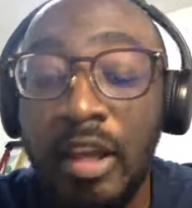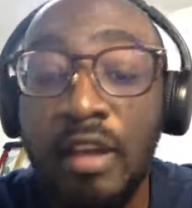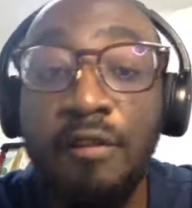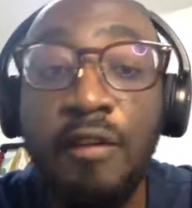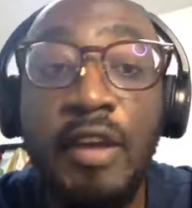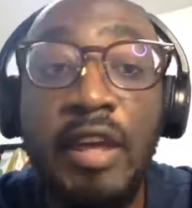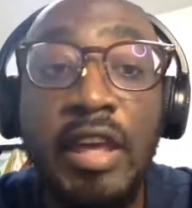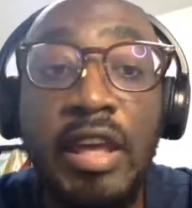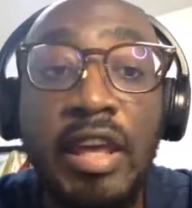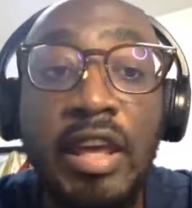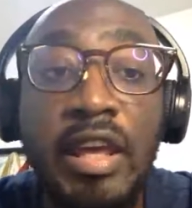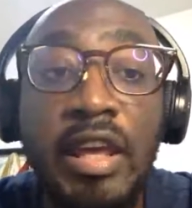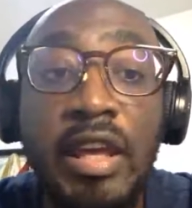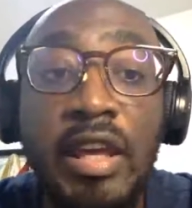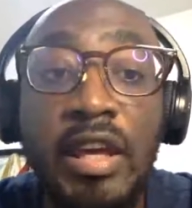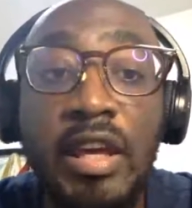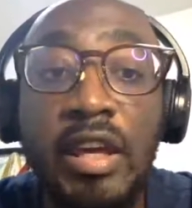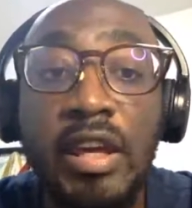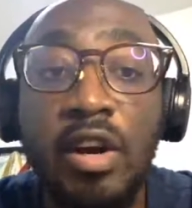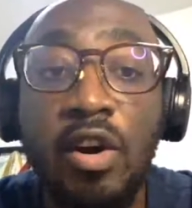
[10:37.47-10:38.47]
if
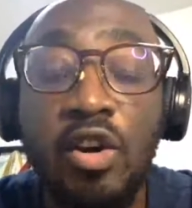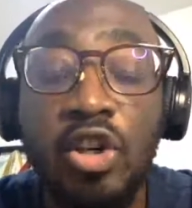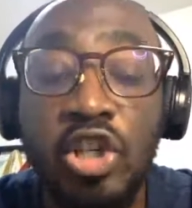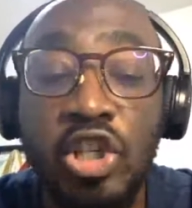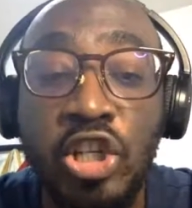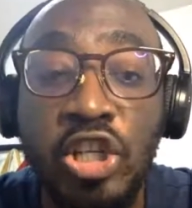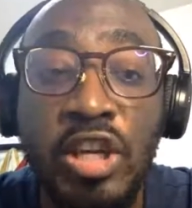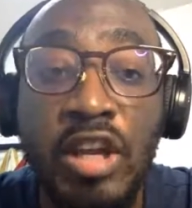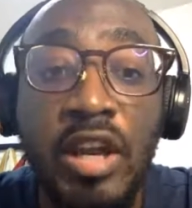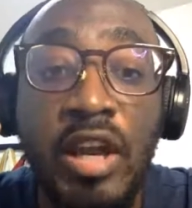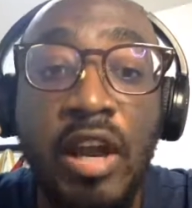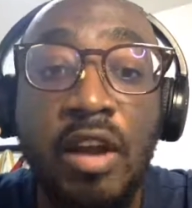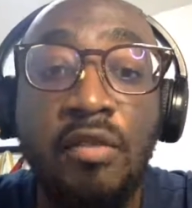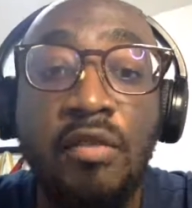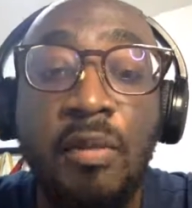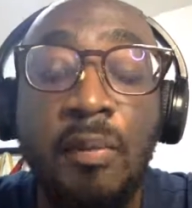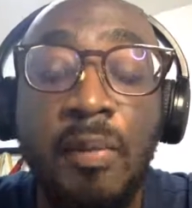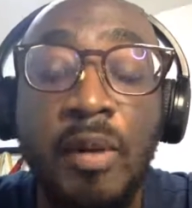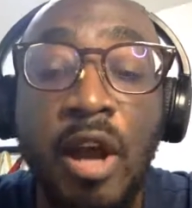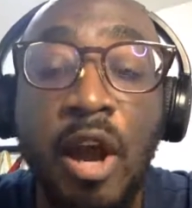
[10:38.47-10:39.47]
he or she
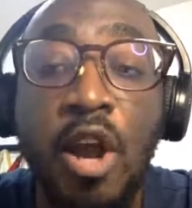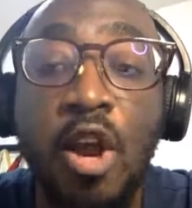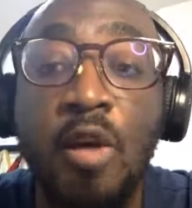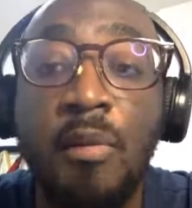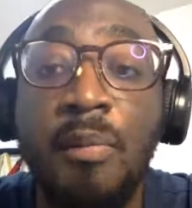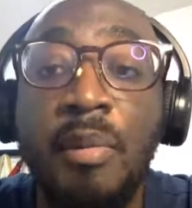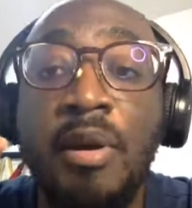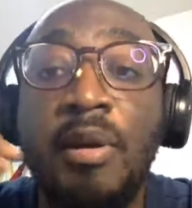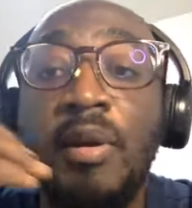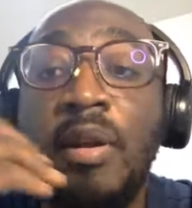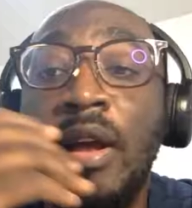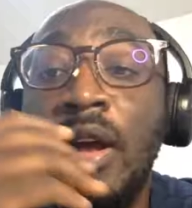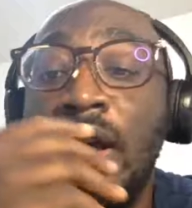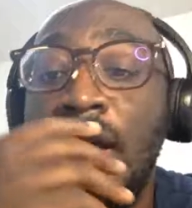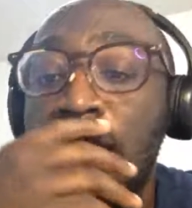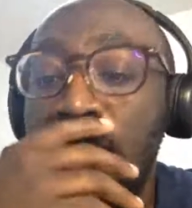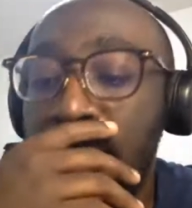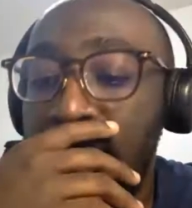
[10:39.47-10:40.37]
can reply on mail,